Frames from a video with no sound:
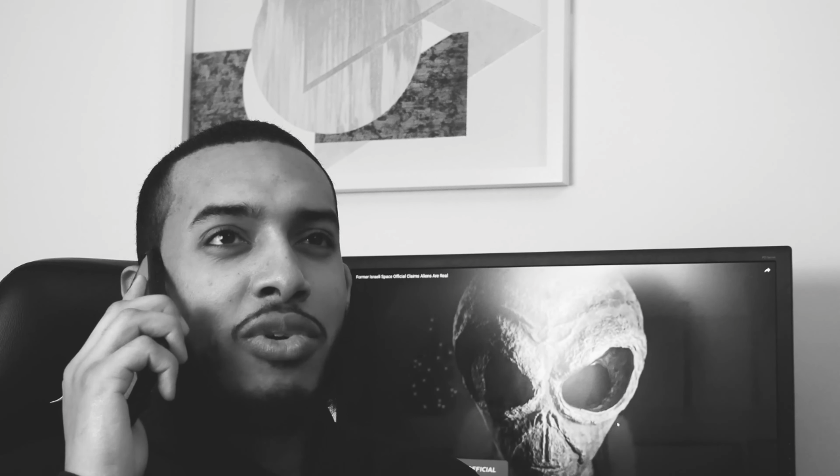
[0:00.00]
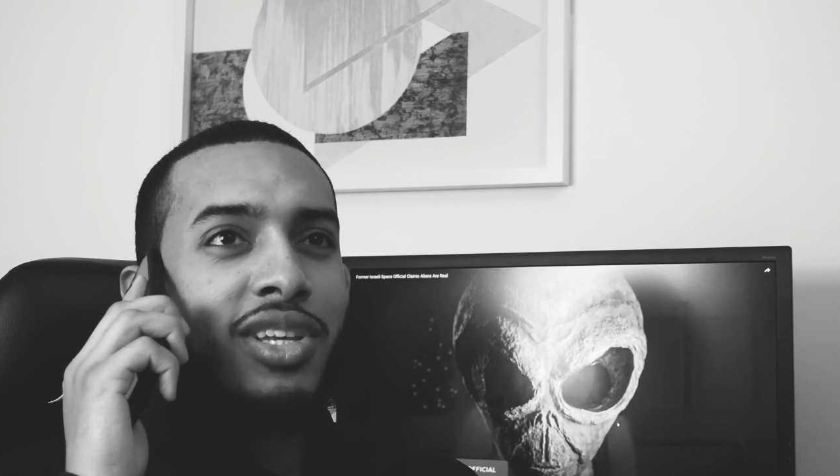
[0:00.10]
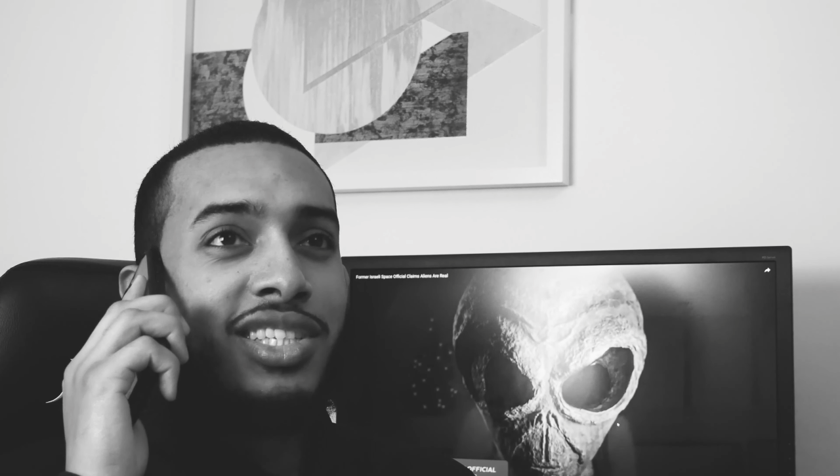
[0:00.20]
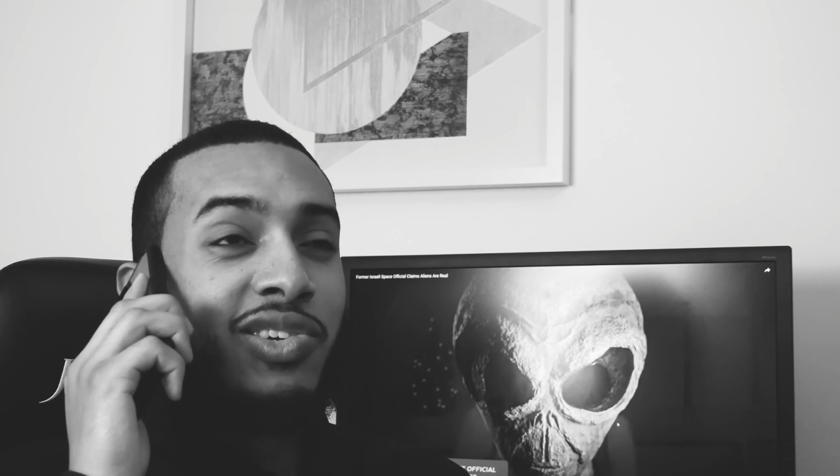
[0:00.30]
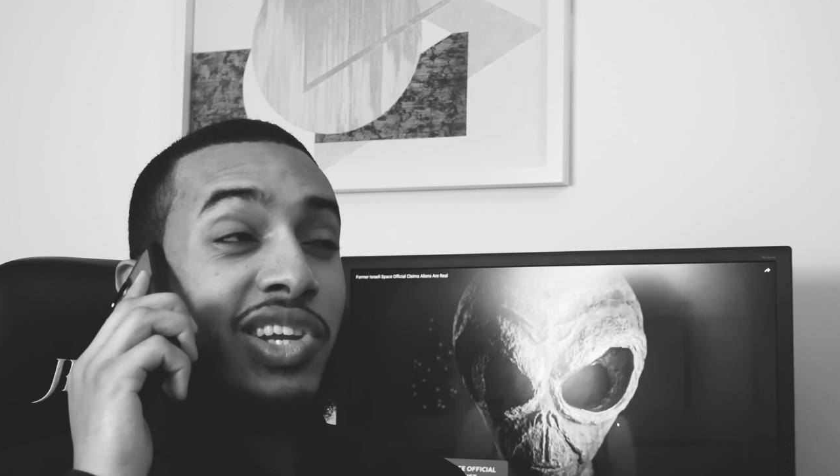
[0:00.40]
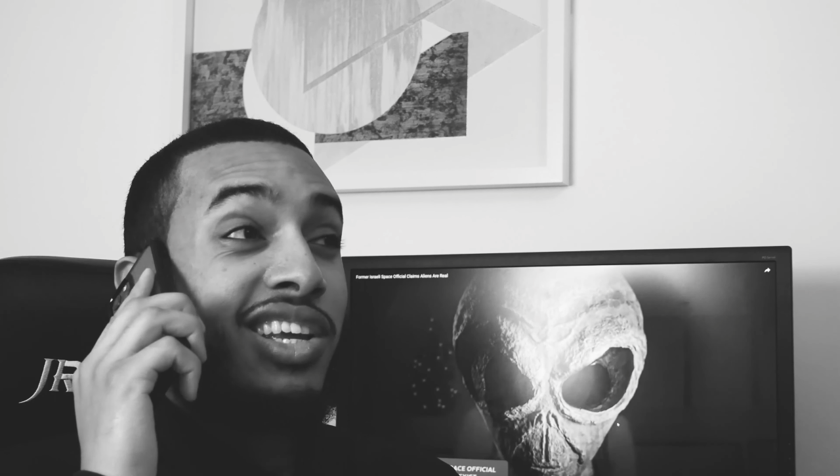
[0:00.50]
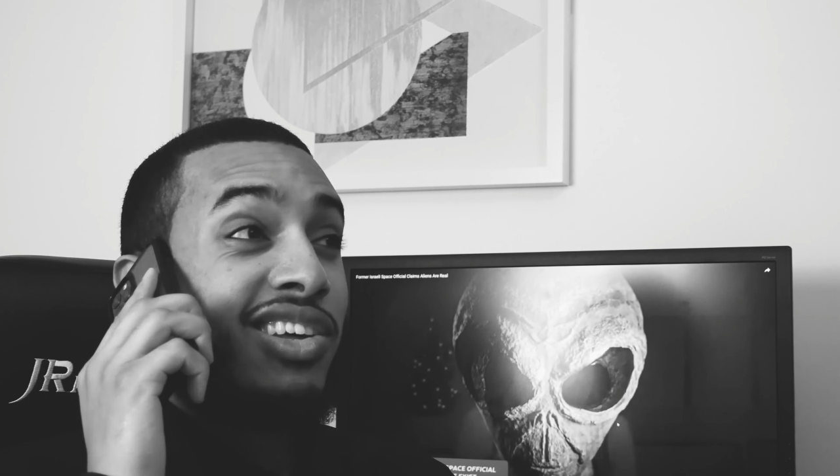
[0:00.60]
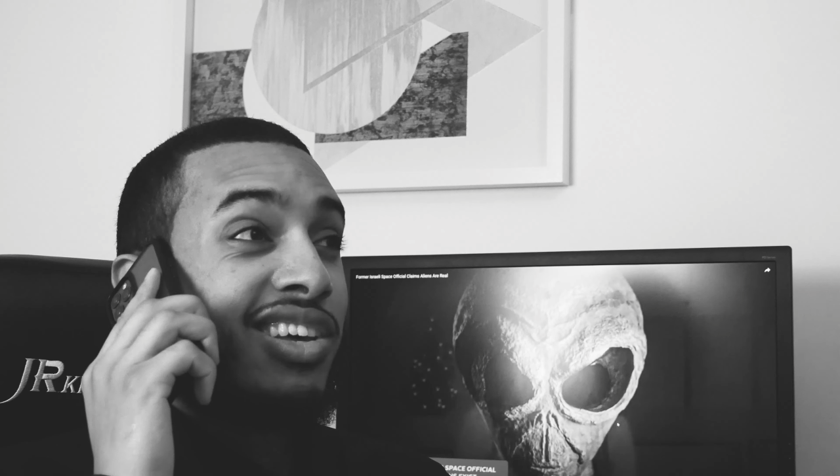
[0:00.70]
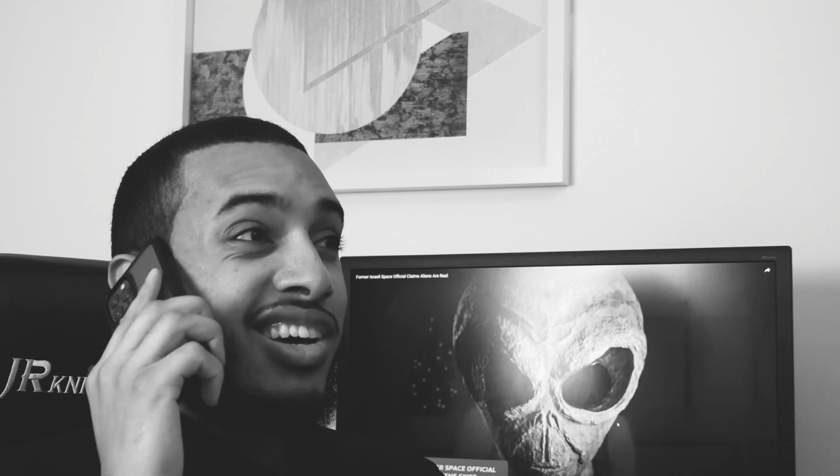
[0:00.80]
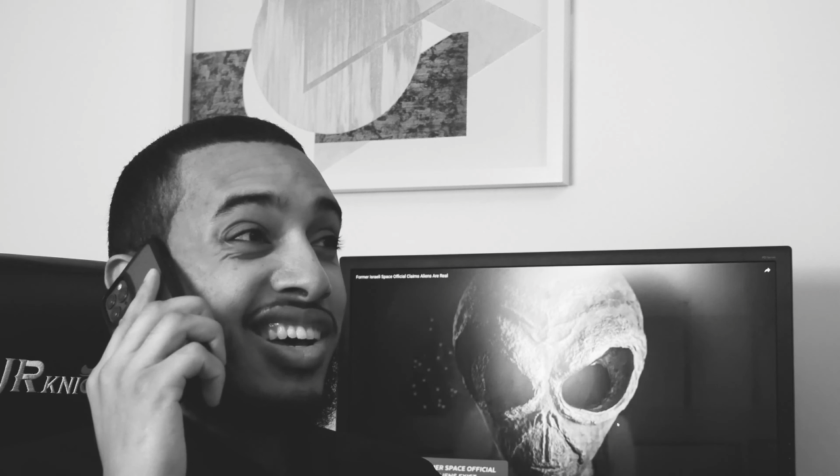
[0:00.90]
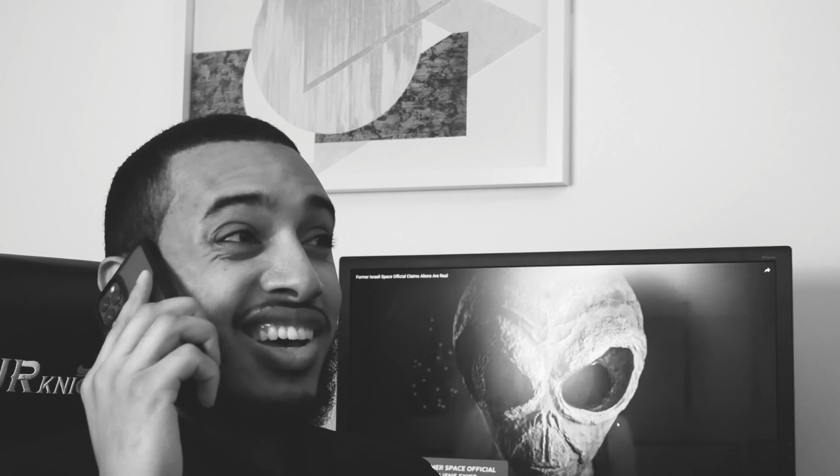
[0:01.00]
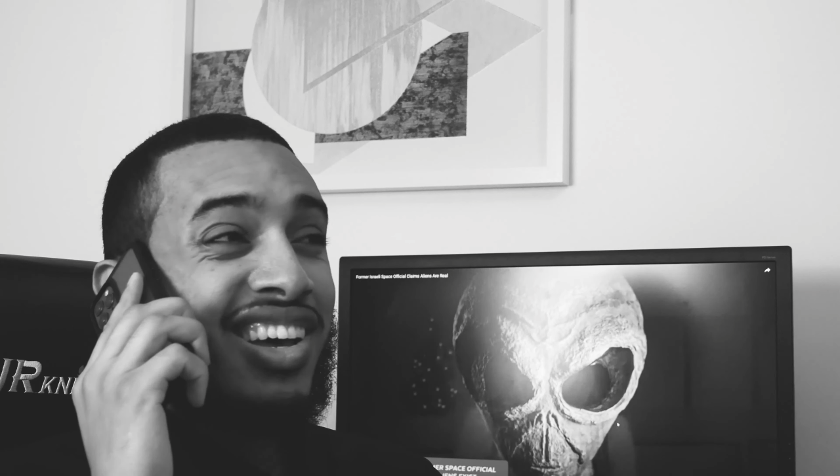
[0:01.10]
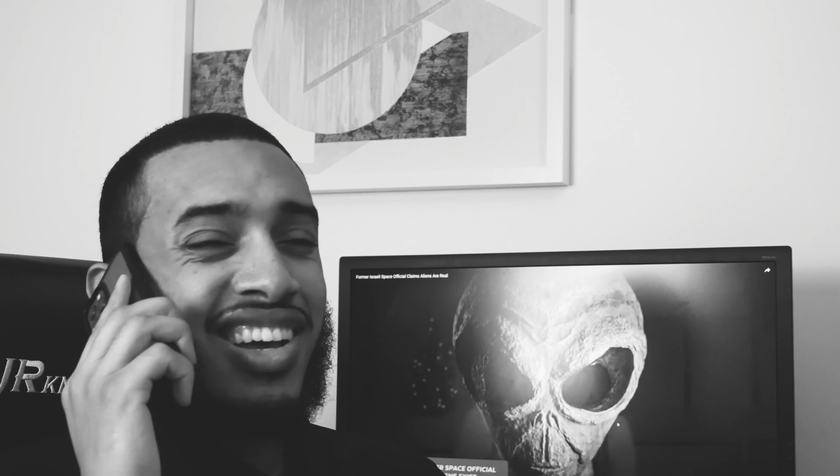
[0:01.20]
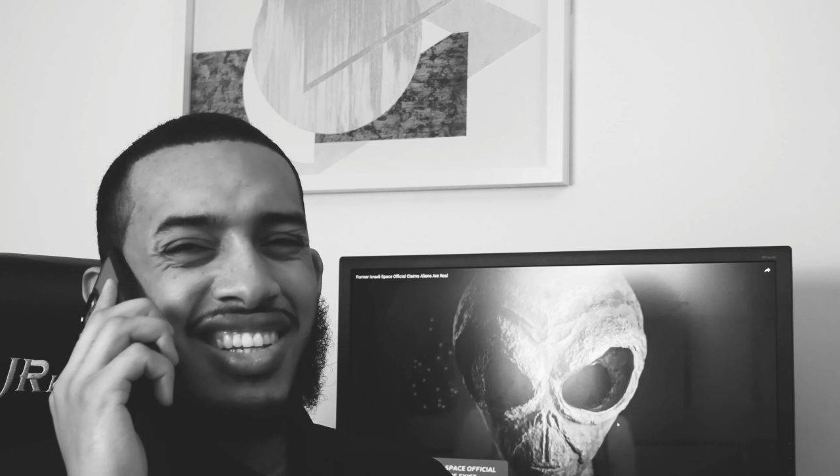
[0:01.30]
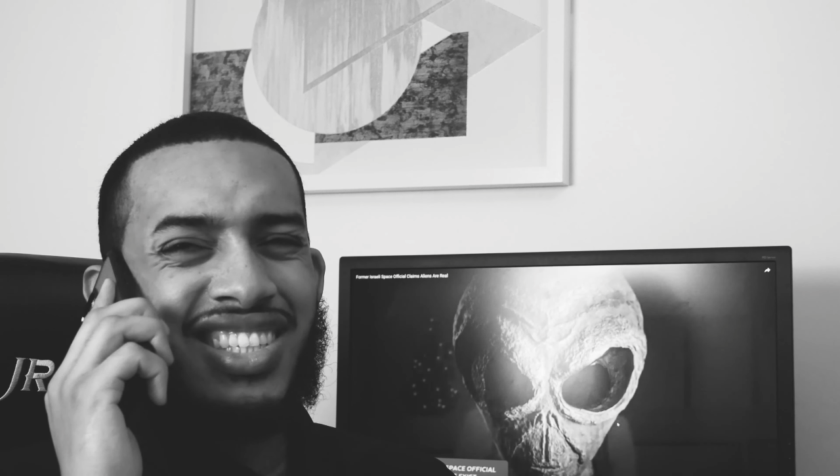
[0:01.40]
is it really gonna
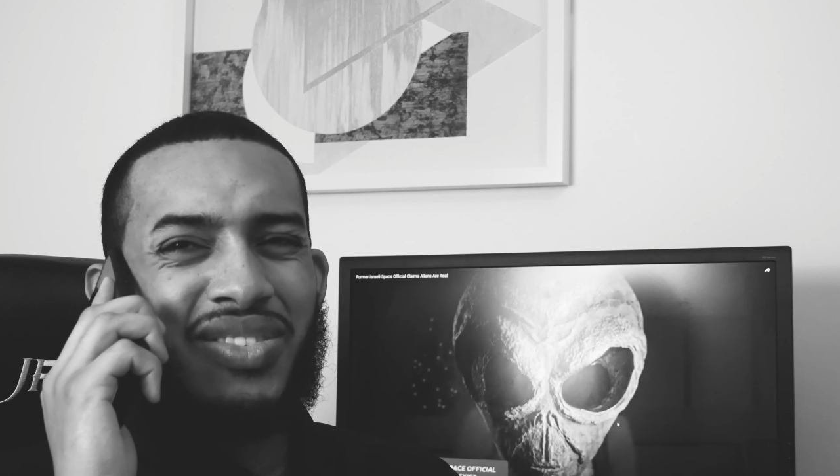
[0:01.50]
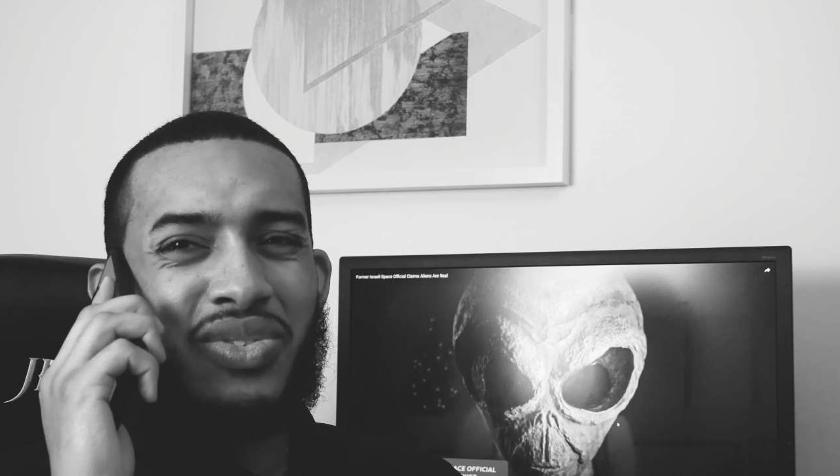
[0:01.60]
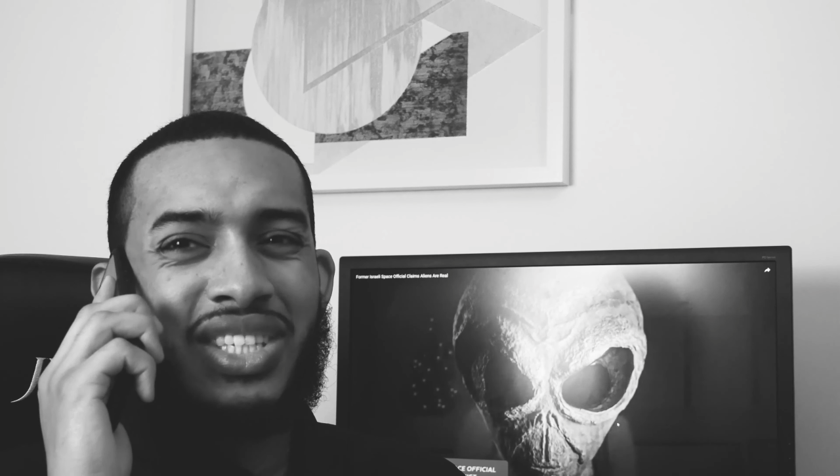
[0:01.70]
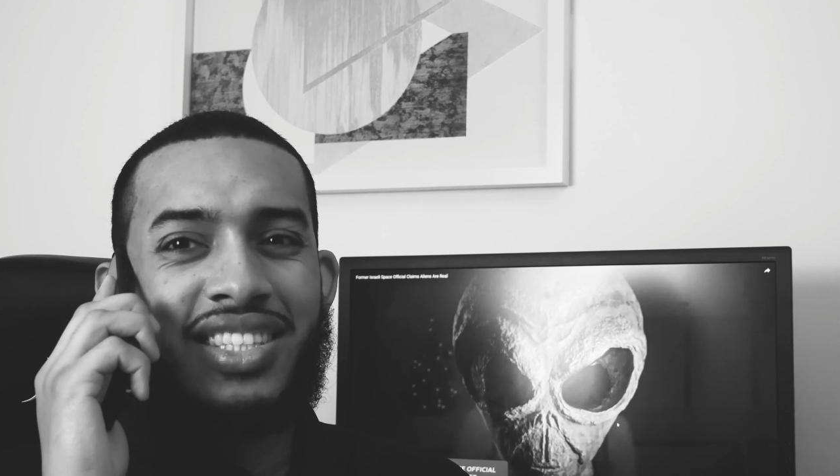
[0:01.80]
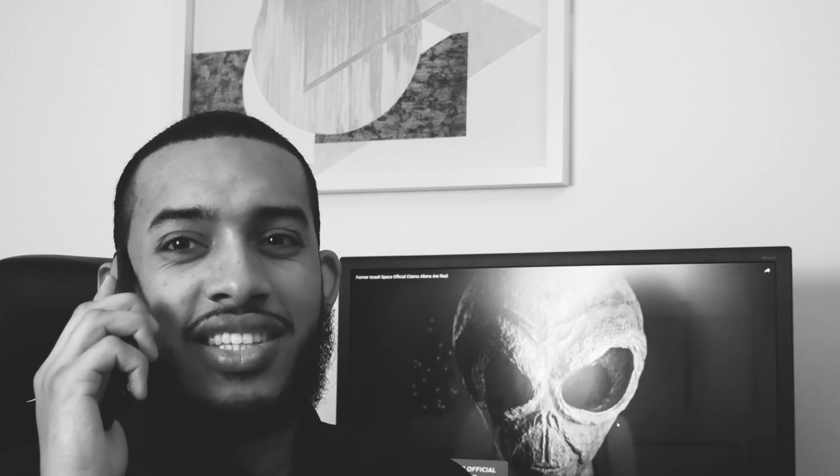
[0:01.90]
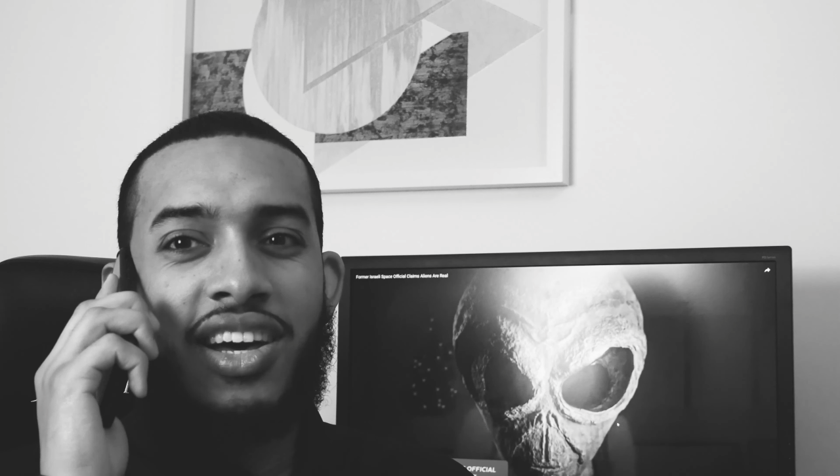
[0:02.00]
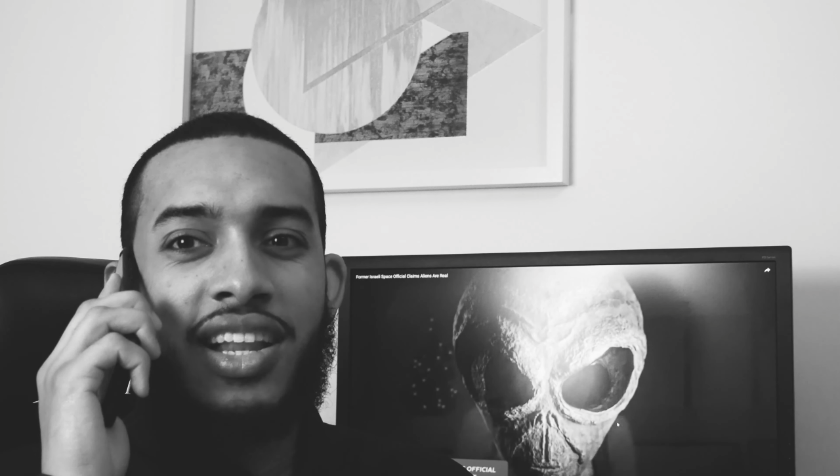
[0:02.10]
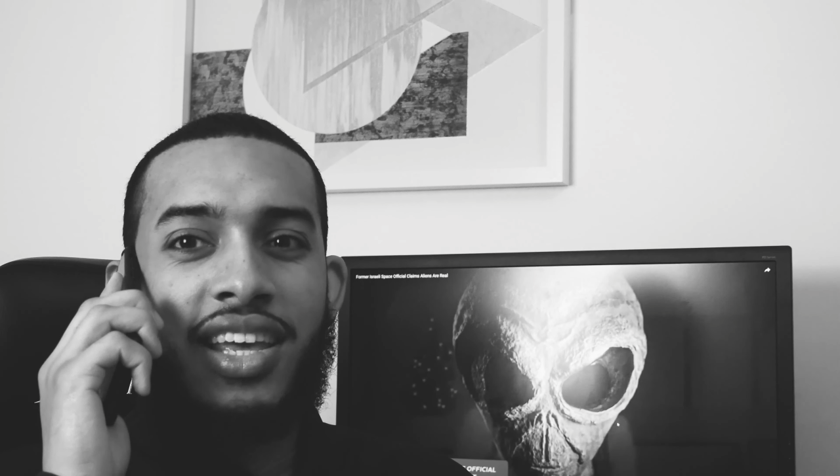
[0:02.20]
hurt us if we start?